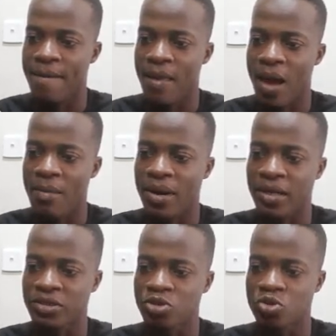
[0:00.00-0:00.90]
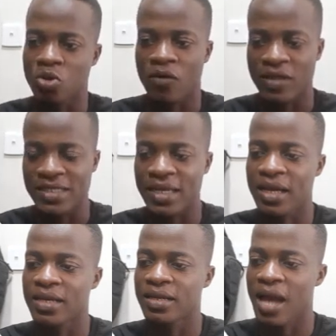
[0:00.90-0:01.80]
abundance 2 of the
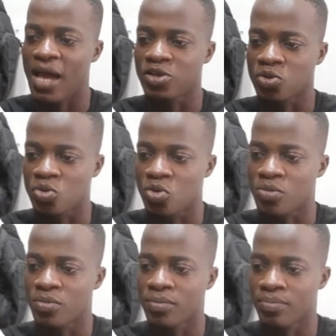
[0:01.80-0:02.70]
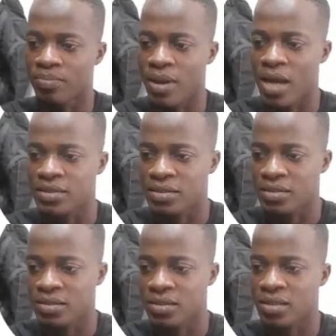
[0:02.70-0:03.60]
second isotope plus
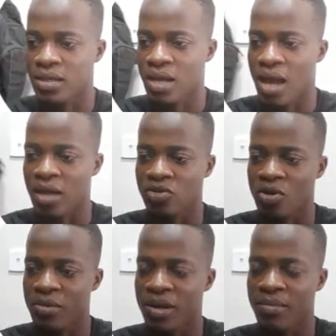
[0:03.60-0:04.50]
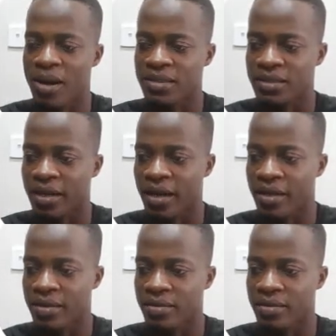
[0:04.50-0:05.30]
atomic mass 3